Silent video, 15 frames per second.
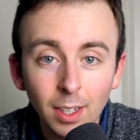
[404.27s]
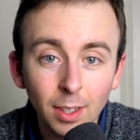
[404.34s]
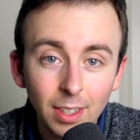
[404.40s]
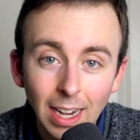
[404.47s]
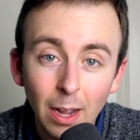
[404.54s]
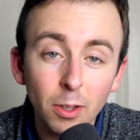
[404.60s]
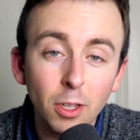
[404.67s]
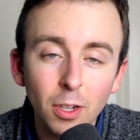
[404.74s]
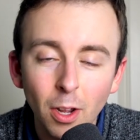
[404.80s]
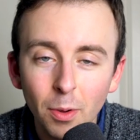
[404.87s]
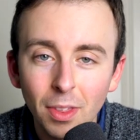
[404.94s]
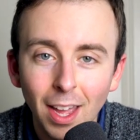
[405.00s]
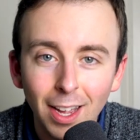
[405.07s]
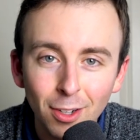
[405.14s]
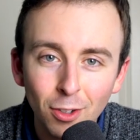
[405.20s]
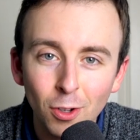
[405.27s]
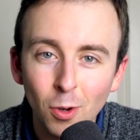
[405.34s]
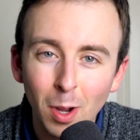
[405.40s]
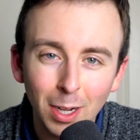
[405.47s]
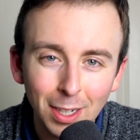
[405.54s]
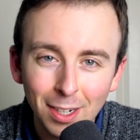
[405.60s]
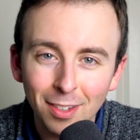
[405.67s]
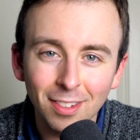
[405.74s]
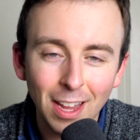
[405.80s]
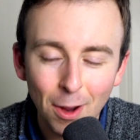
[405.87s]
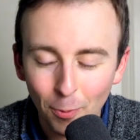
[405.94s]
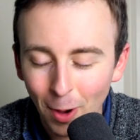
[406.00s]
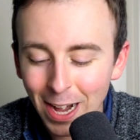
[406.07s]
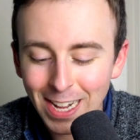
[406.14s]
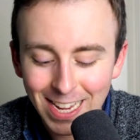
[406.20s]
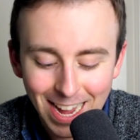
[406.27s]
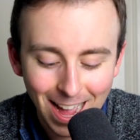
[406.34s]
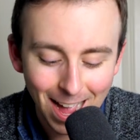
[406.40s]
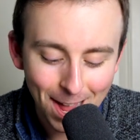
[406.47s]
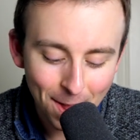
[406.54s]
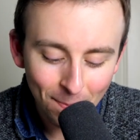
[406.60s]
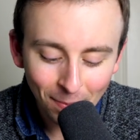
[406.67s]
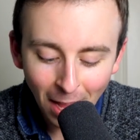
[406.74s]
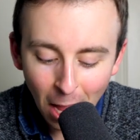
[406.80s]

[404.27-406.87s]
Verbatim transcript: now you know that too. I'm going to say radii.